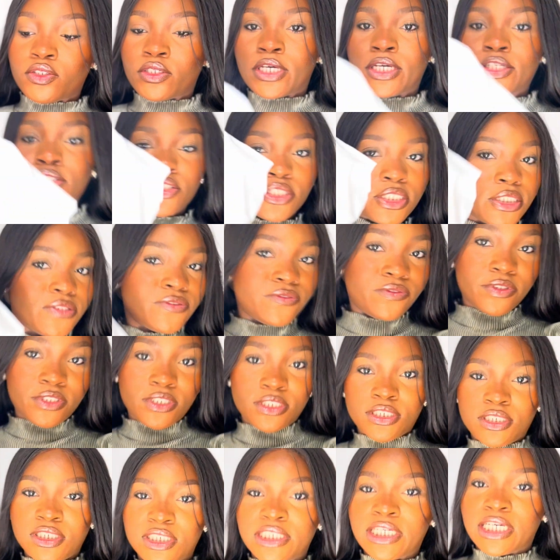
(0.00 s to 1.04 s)
just
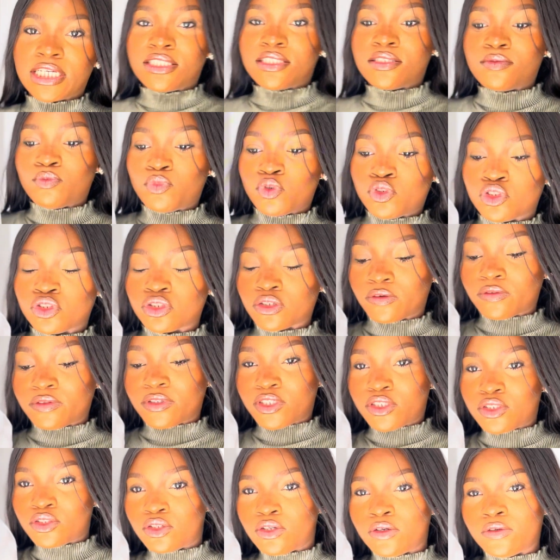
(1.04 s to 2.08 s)
finished getting most of the
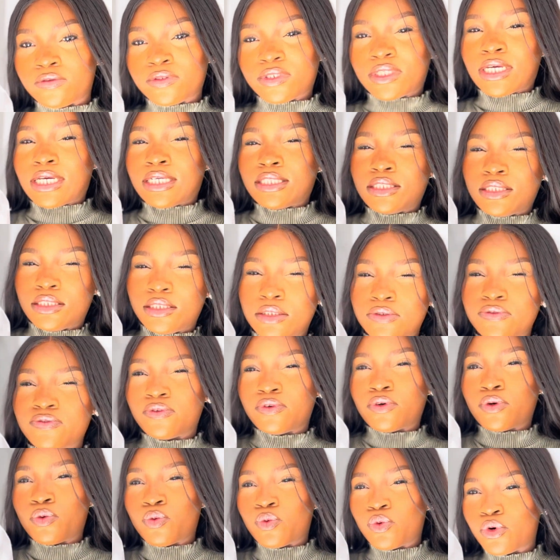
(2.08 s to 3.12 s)
stuff I need
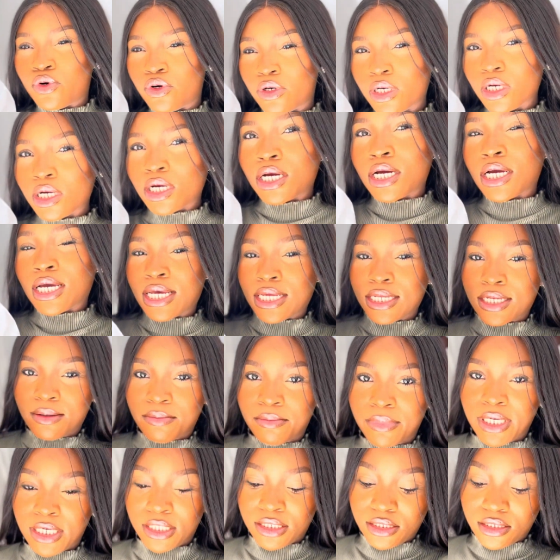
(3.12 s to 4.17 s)
for work, and I'm
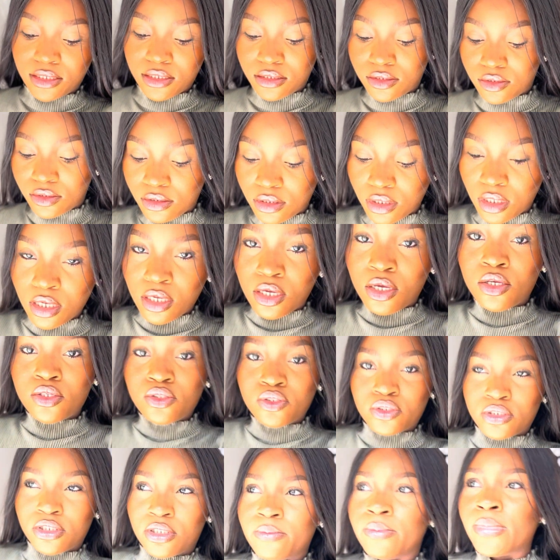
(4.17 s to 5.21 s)
heading
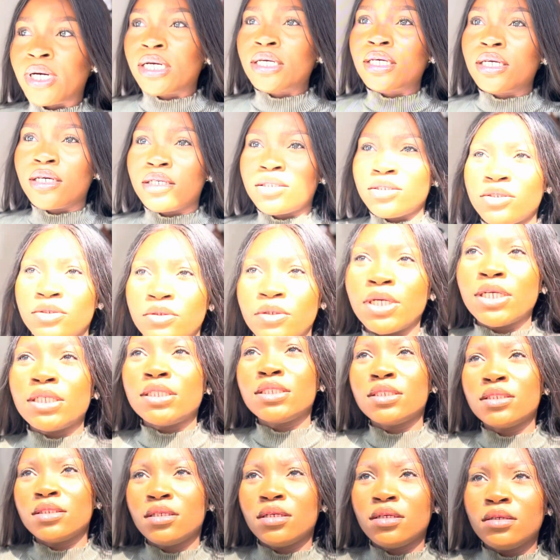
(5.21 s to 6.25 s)
to the market right
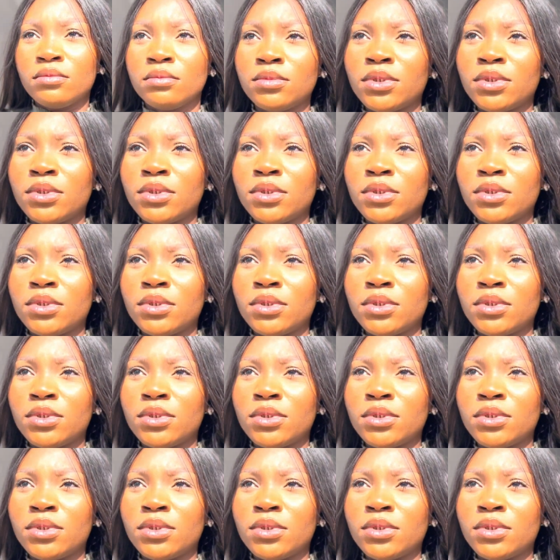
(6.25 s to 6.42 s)
now.